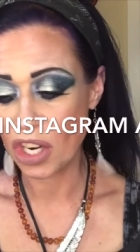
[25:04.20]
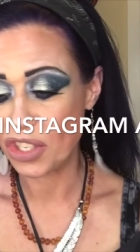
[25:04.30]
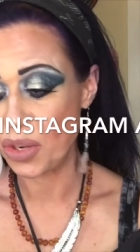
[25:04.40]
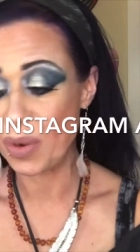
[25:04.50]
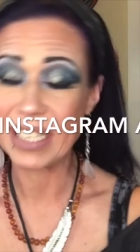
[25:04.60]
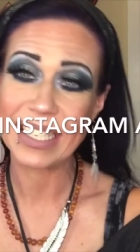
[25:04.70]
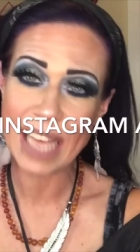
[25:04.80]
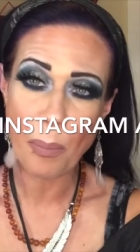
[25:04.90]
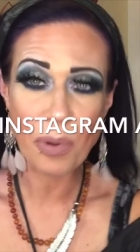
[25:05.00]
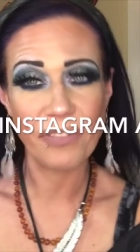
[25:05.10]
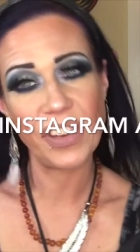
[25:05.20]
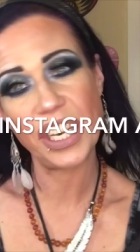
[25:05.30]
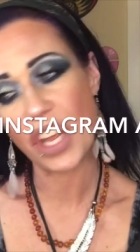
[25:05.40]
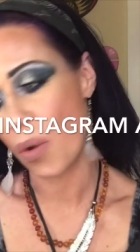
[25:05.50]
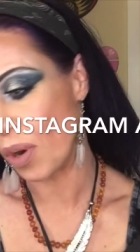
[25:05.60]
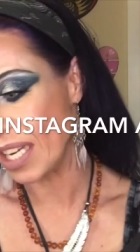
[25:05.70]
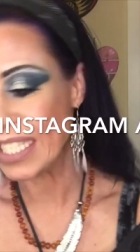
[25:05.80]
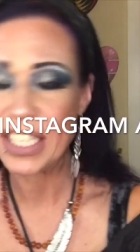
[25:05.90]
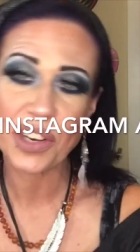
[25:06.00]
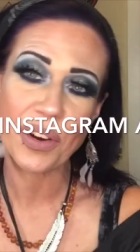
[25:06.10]
do a separate video or
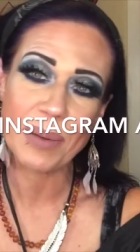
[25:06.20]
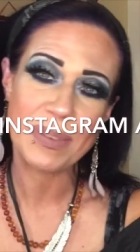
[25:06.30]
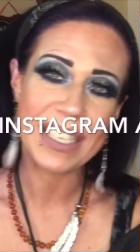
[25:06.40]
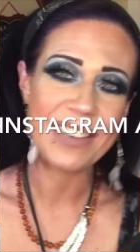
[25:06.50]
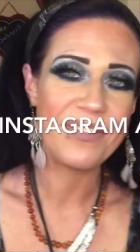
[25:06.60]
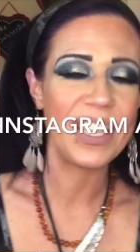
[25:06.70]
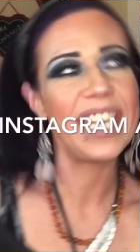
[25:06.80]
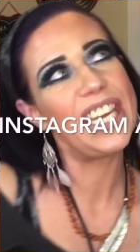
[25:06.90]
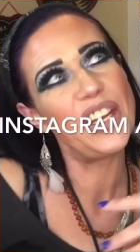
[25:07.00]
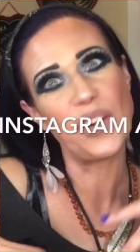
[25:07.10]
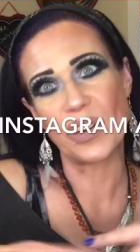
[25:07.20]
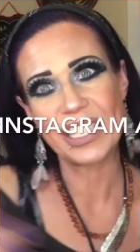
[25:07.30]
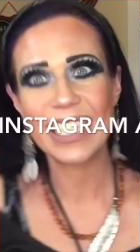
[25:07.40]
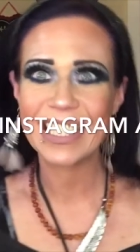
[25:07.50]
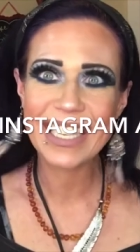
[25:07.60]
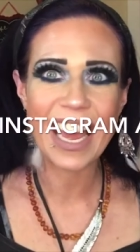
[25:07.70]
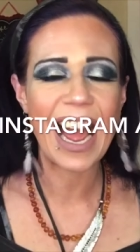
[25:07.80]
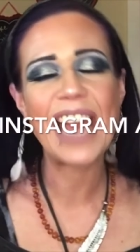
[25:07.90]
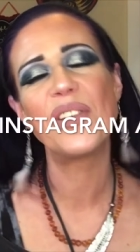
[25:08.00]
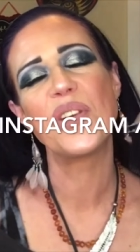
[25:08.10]
Instagram TV or TikTok.
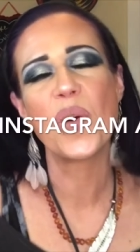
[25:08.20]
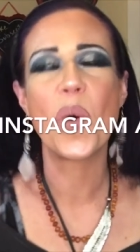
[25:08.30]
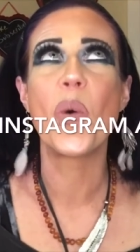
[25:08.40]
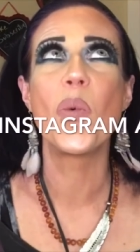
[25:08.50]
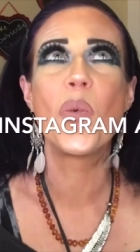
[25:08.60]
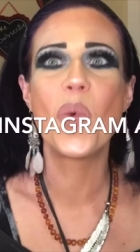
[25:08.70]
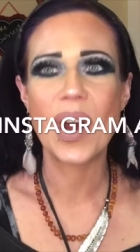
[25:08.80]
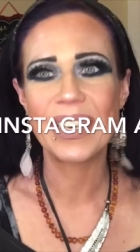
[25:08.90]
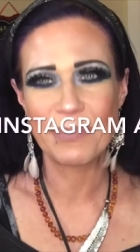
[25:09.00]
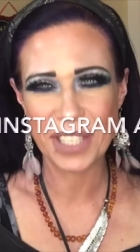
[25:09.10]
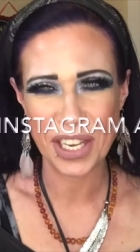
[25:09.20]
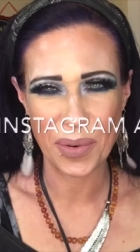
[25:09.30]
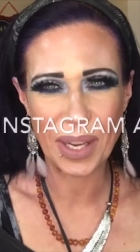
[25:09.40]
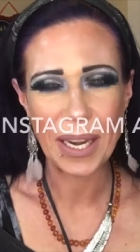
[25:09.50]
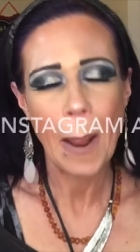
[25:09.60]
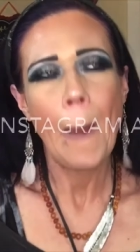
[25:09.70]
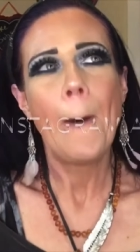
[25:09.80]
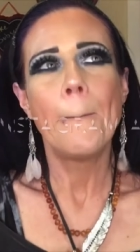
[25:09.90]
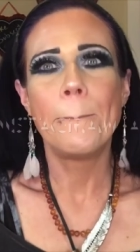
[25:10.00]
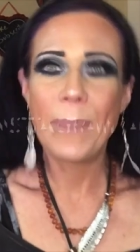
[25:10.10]
I don't know what I'm doing,
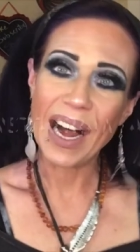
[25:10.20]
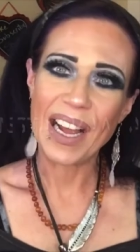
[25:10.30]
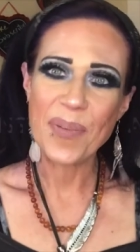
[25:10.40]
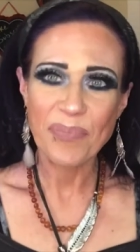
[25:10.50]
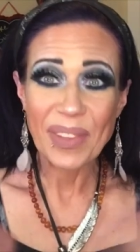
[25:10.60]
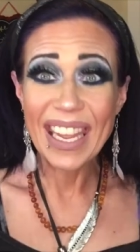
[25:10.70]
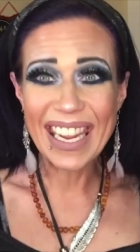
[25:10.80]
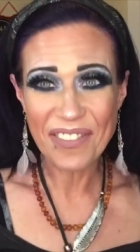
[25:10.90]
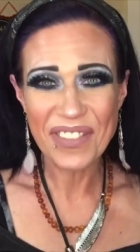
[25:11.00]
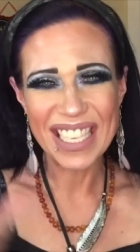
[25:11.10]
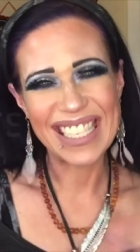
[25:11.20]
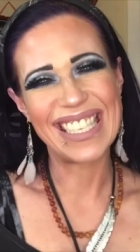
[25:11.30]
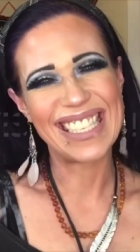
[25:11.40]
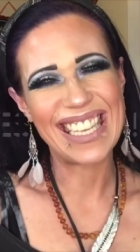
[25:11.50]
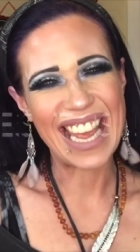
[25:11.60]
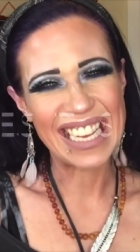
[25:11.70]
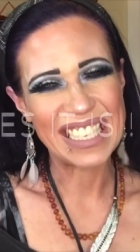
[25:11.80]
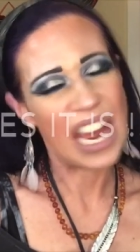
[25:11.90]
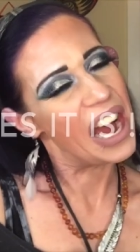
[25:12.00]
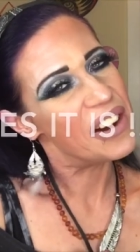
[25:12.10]
but if this is the end
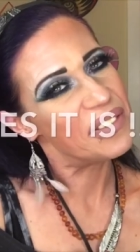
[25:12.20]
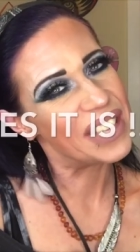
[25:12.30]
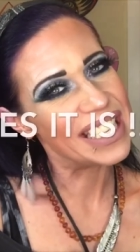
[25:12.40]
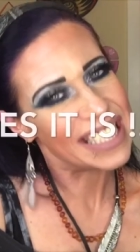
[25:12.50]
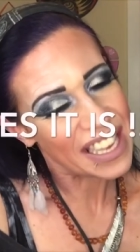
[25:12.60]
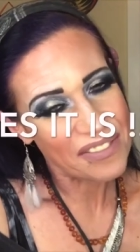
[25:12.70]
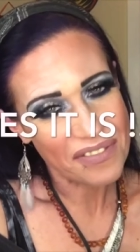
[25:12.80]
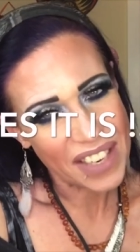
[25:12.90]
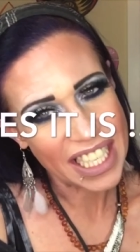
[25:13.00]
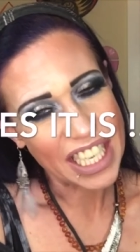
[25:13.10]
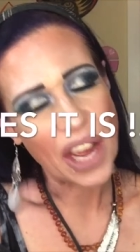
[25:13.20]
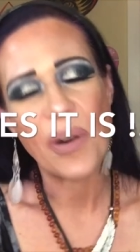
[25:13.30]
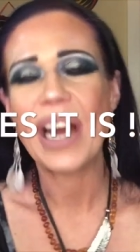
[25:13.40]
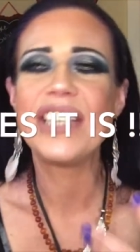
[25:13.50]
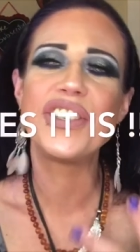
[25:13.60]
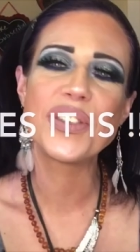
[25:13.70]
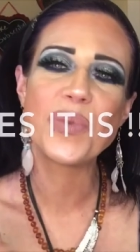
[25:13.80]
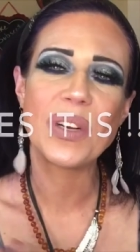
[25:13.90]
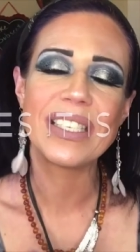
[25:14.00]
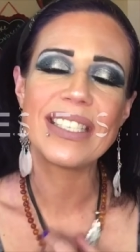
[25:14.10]
of this video, I just
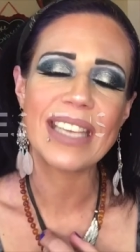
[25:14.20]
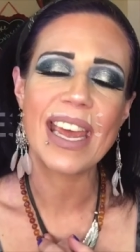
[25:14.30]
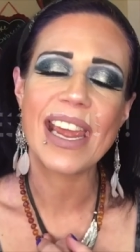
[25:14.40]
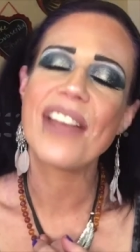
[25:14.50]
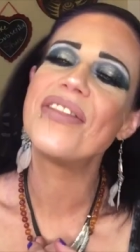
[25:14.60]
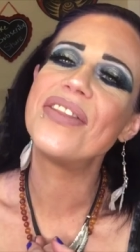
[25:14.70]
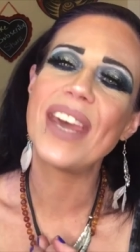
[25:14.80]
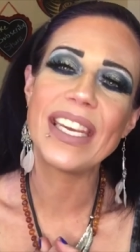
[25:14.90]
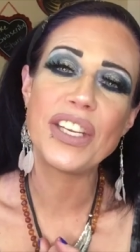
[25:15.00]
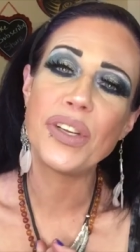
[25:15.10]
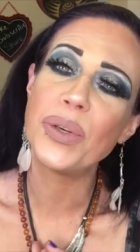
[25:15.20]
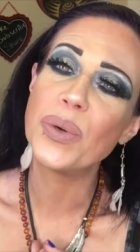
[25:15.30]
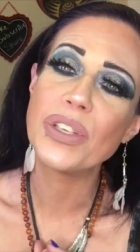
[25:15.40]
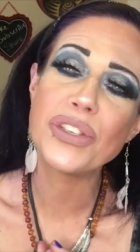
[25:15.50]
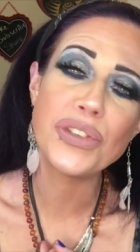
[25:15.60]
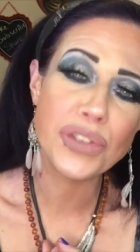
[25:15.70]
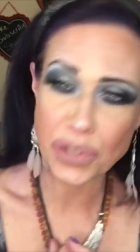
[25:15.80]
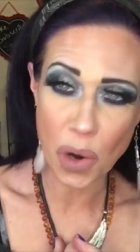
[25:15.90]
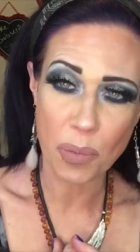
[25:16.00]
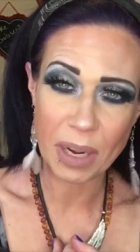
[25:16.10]
want to say thank you
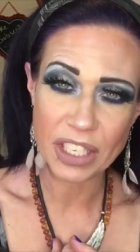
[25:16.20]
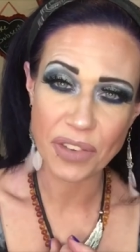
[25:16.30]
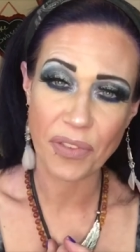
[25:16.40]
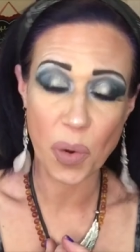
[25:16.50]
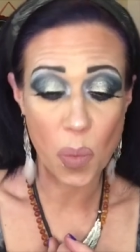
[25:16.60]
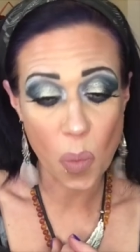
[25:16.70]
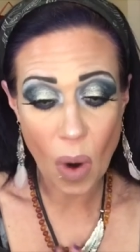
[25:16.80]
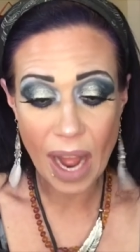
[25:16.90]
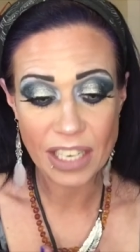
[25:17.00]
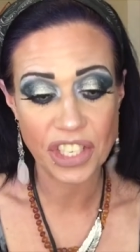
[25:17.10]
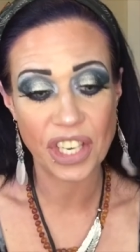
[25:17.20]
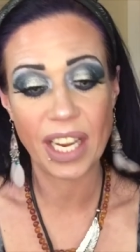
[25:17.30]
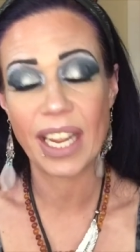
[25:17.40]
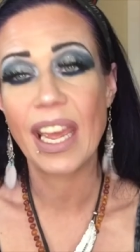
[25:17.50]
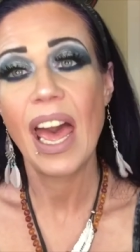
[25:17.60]
so much for watching.